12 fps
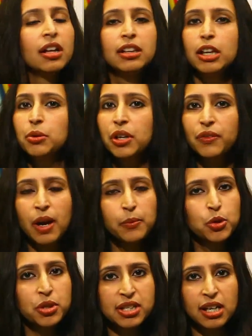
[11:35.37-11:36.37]
they would have come
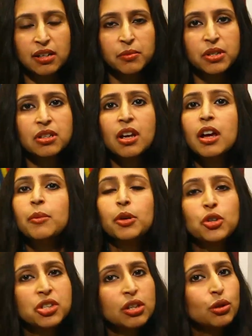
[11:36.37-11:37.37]
to a settlement,
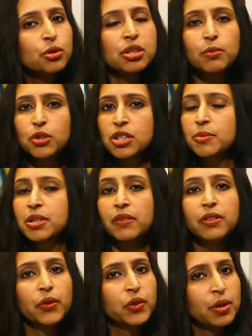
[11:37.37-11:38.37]
because Hindus and Muslims have
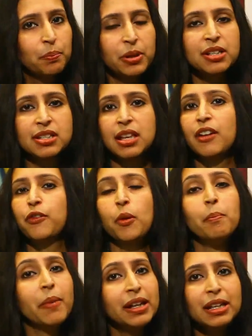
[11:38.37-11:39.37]
lived in peace there for
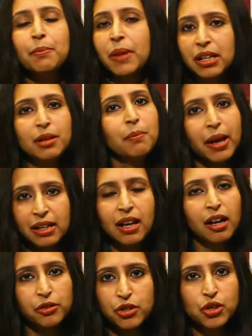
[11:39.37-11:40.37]
many, many, many
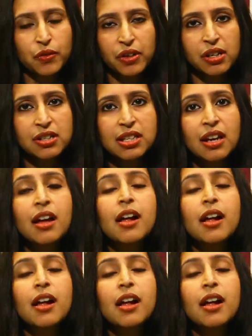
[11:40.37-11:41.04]
hundreds of years.